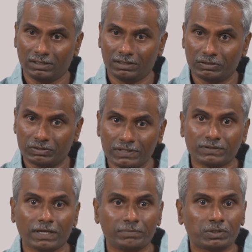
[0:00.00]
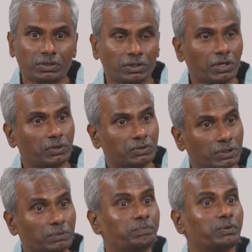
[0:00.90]
systems in order to
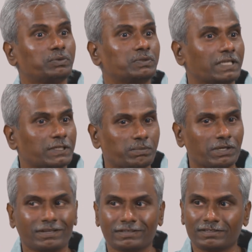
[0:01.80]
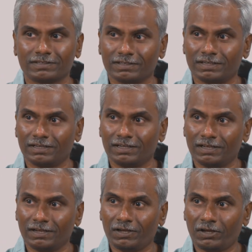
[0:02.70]
improve this experience.
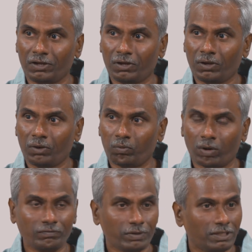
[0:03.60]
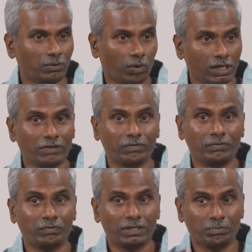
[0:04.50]
Only when
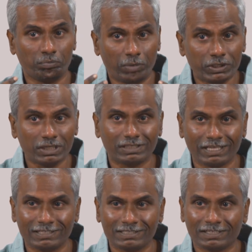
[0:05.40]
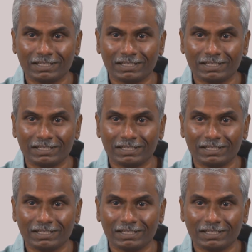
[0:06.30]
we measure things,